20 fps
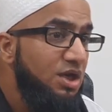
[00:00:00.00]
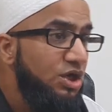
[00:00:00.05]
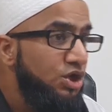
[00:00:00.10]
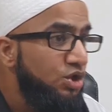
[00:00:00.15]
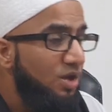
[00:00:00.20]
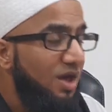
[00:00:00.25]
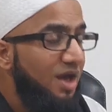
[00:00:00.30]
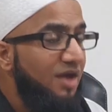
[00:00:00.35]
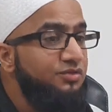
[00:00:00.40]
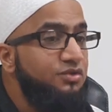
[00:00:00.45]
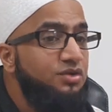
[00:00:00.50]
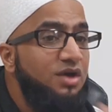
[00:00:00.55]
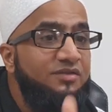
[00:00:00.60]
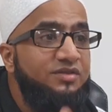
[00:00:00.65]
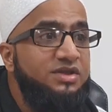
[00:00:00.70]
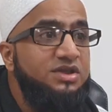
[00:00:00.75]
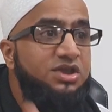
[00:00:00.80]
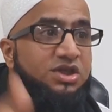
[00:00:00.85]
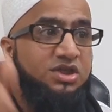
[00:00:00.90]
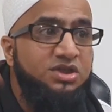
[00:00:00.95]
You have to have
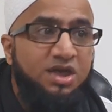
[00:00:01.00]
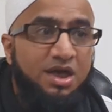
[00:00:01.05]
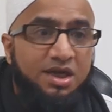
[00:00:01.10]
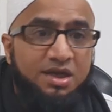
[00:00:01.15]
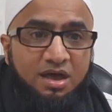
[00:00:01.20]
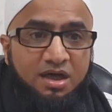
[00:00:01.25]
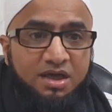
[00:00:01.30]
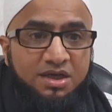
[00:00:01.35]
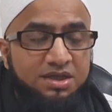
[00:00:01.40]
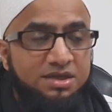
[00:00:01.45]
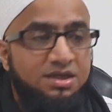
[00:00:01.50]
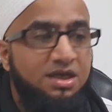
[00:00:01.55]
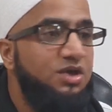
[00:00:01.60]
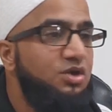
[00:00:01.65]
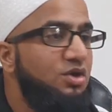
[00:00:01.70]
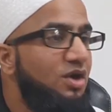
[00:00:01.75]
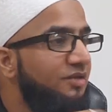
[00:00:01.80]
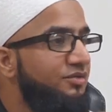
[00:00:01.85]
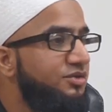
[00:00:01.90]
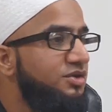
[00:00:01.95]
a teacher in aqidah,
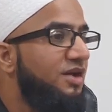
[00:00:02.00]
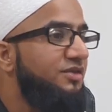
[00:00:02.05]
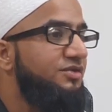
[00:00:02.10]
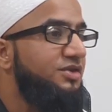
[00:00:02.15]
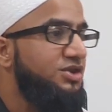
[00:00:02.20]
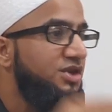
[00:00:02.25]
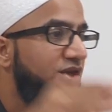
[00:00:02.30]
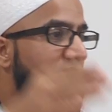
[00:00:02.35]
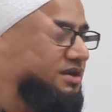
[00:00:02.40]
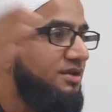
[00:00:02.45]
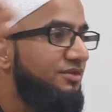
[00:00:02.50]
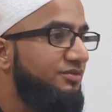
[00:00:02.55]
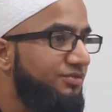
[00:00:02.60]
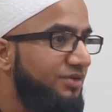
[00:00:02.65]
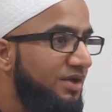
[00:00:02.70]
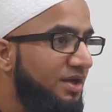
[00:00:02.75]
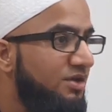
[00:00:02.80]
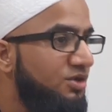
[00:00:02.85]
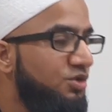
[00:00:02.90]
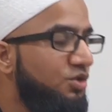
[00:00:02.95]
you have to have a sheikh in
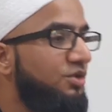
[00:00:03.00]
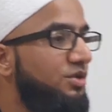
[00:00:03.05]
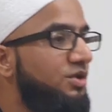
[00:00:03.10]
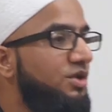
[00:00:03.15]
fiqh,